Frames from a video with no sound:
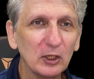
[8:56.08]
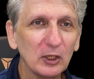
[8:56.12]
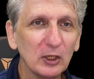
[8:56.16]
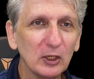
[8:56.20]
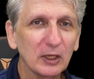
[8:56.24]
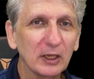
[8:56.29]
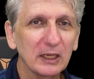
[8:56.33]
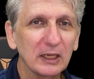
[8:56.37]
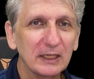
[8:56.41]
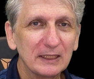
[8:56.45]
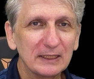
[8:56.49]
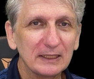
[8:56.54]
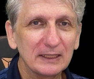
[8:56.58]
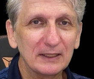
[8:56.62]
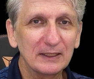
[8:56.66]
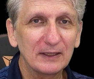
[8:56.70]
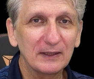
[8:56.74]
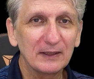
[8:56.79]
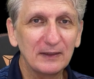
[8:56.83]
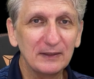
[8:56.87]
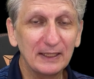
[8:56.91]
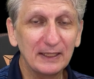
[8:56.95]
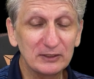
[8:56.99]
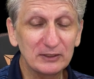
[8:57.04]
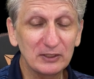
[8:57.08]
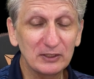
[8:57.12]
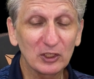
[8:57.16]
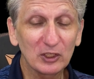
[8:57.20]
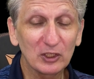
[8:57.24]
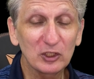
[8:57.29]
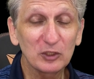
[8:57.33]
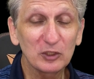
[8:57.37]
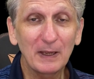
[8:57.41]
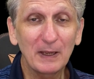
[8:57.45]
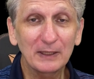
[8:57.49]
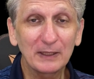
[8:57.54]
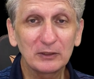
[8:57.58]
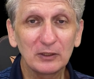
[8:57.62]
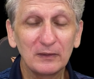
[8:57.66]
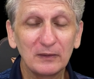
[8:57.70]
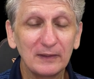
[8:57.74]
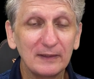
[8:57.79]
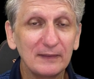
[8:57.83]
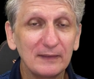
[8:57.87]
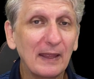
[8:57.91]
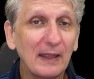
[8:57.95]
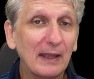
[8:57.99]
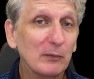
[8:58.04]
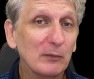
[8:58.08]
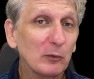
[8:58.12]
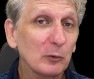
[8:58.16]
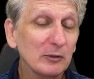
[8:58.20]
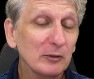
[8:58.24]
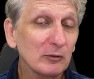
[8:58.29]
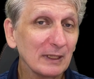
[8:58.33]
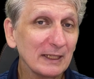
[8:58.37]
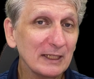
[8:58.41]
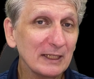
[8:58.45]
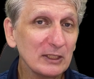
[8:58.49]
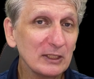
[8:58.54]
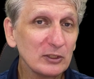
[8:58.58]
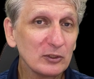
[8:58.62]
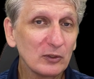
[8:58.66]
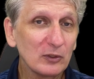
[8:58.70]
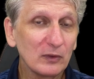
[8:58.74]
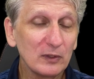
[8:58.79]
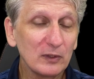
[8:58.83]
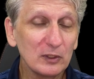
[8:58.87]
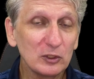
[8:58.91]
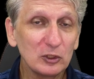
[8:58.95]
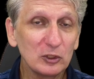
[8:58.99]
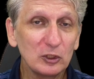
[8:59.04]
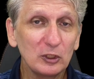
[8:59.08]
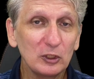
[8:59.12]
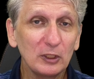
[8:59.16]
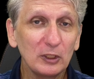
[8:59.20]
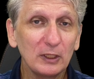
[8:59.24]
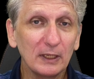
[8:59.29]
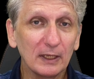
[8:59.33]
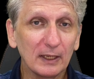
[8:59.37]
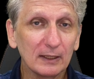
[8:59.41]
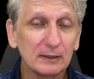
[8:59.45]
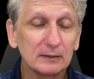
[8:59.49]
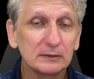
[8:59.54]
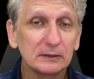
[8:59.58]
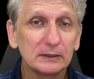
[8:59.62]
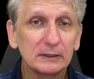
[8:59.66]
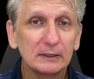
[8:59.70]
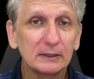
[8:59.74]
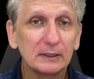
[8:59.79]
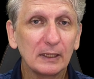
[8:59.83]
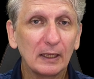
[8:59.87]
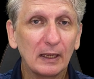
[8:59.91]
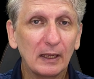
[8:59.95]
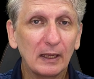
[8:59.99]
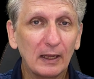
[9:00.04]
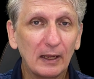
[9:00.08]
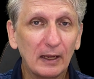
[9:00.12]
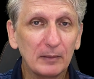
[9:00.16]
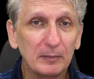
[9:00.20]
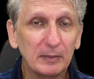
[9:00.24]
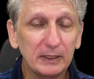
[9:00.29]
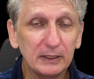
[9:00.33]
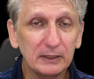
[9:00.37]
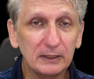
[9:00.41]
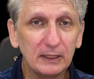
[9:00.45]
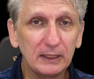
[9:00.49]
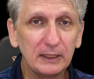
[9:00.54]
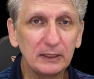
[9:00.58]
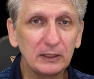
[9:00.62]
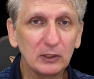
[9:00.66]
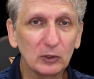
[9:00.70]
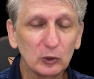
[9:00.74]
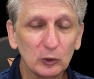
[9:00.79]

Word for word: it's expected that, that will be released this year. Um, indeed, it could be any month now.